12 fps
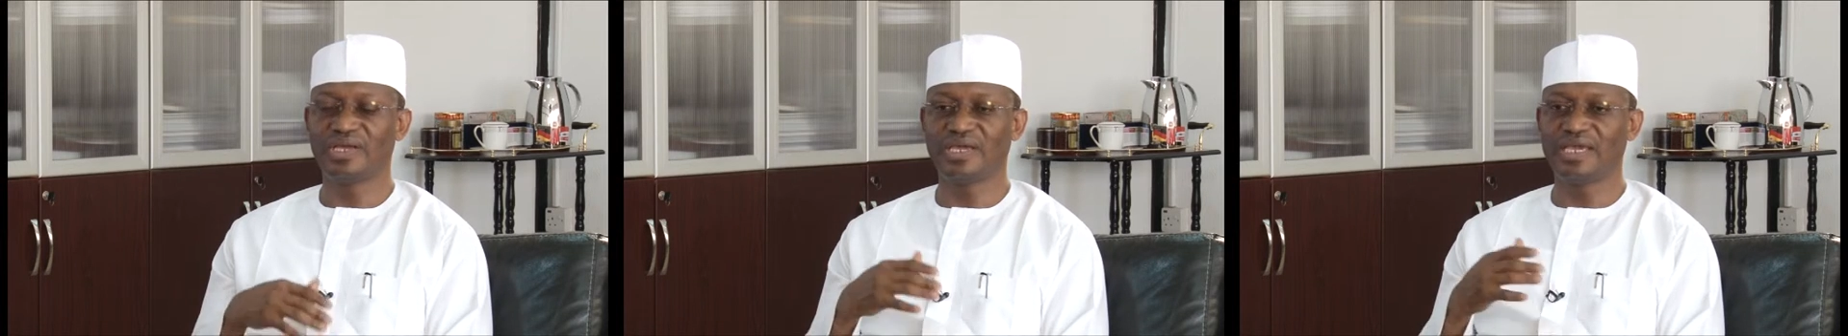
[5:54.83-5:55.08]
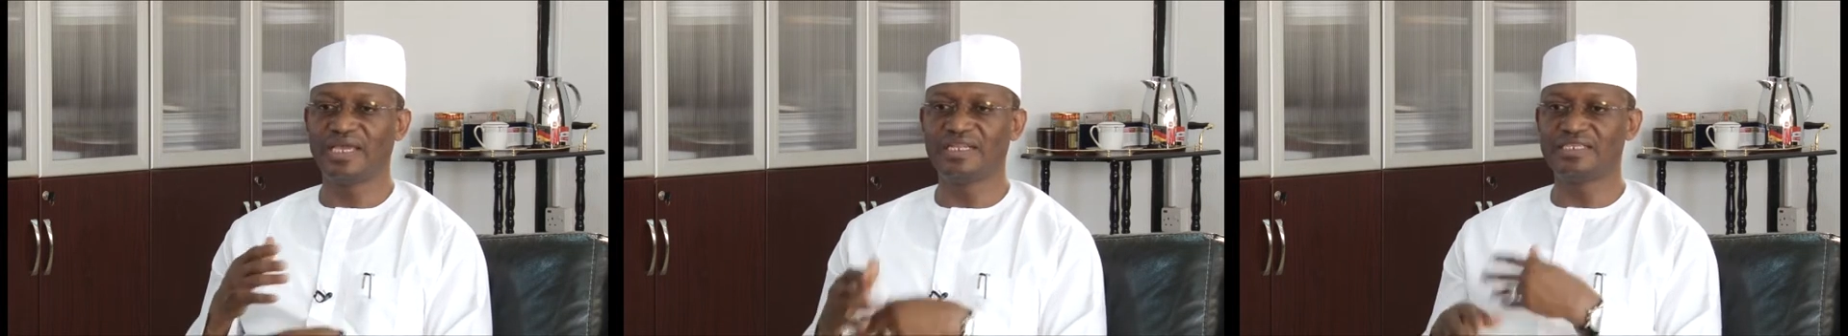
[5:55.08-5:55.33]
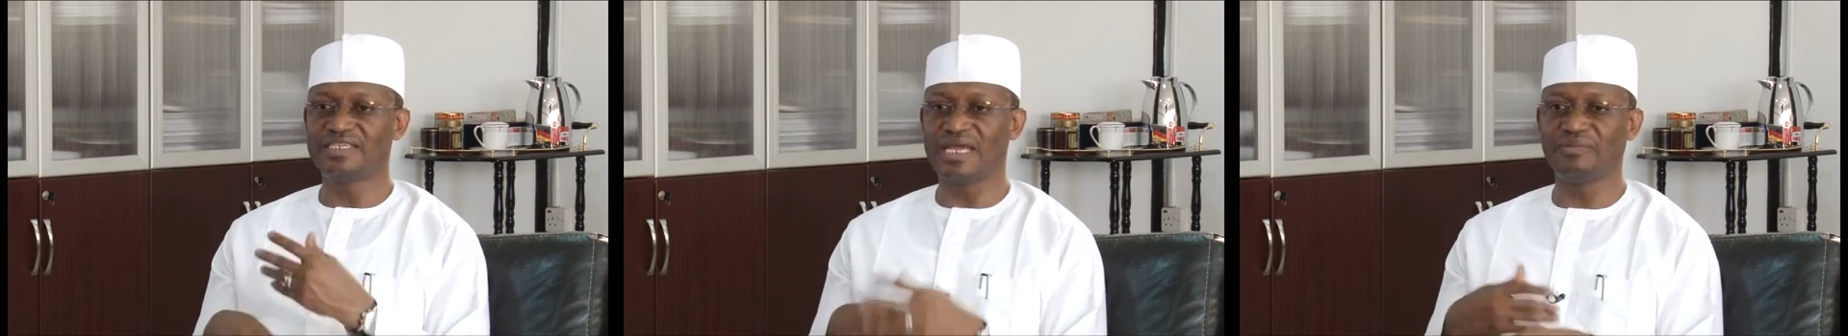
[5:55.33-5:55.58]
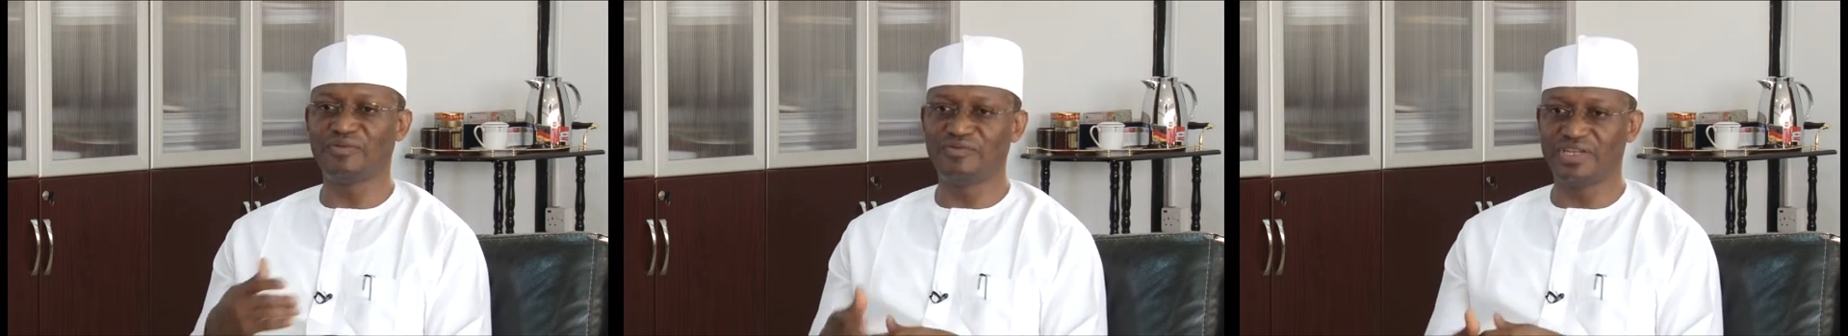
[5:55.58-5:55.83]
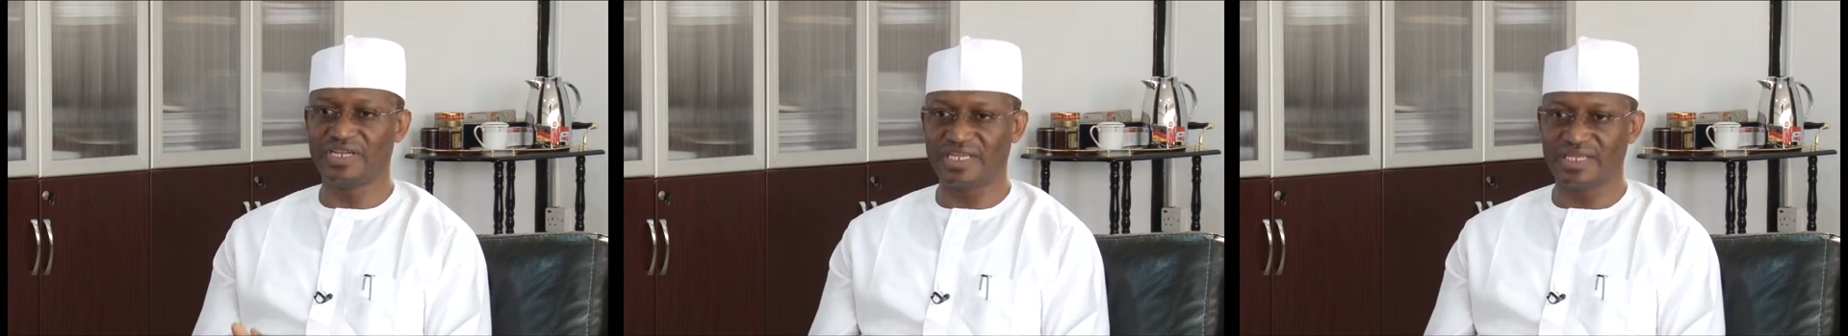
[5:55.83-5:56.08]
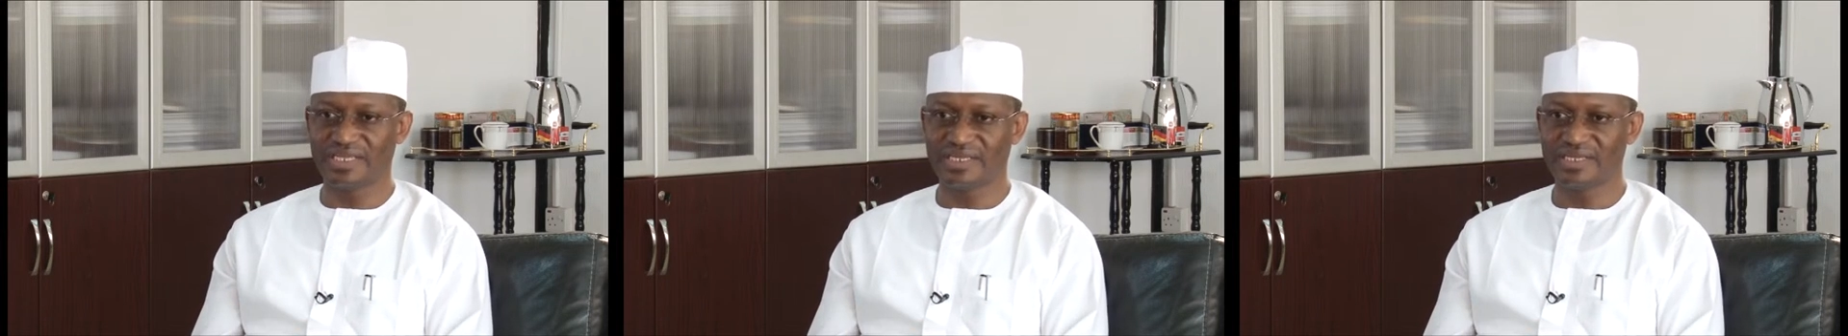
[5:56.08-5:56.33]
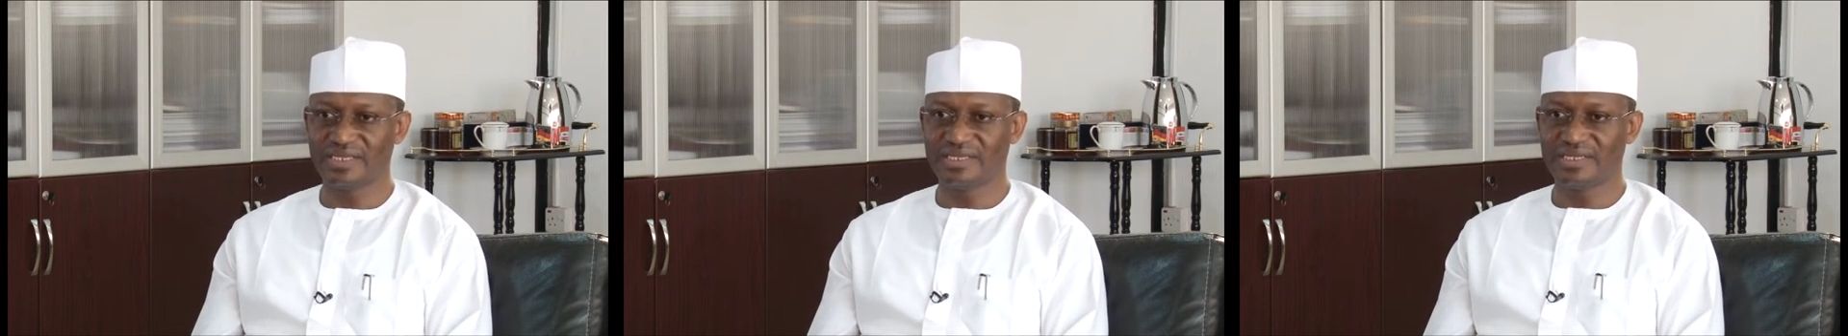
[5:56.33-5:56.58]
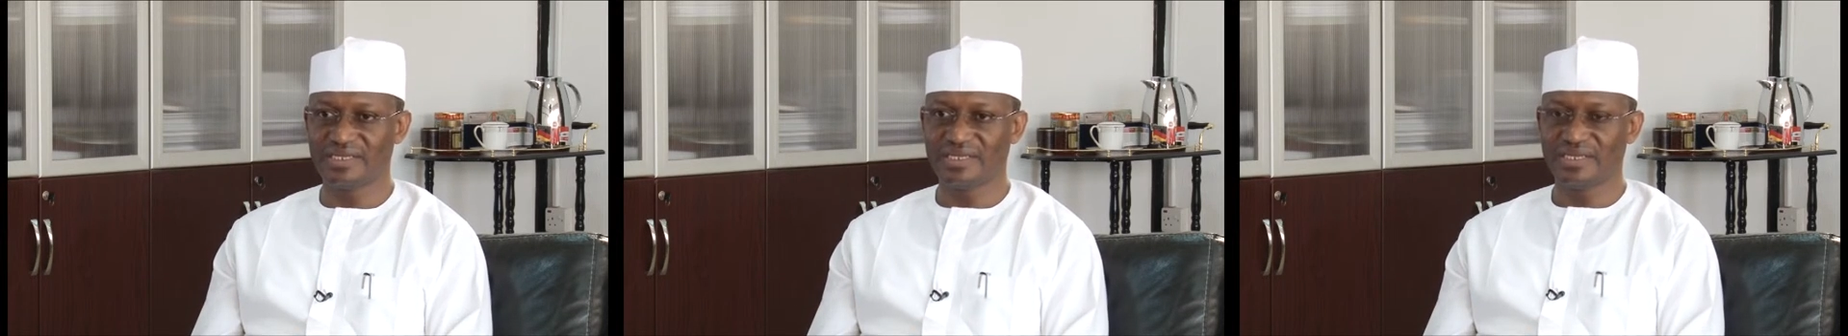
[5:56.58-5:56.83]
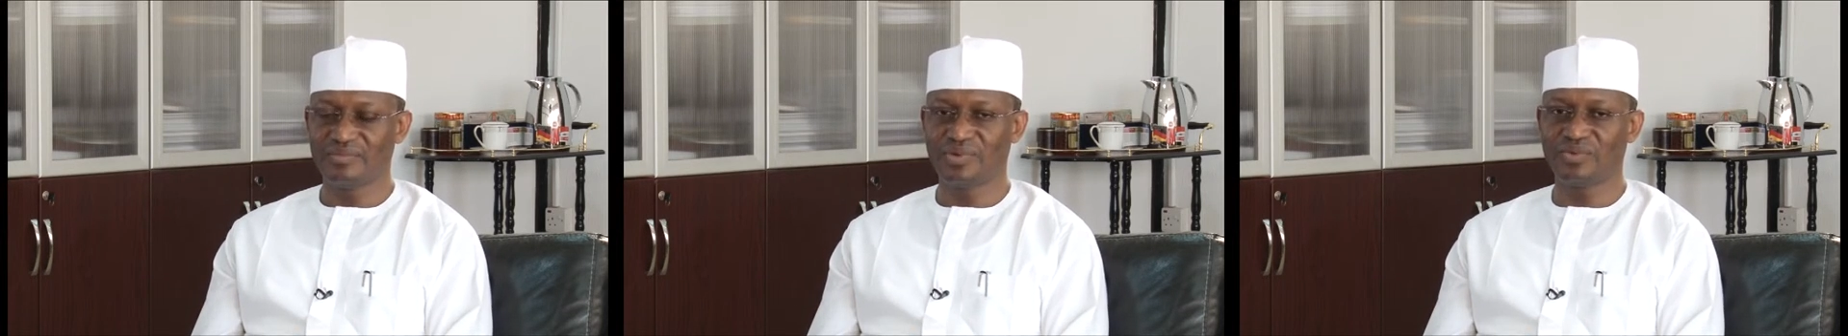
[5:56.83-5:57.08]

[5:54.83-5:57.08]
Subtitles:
in the refunds exercise.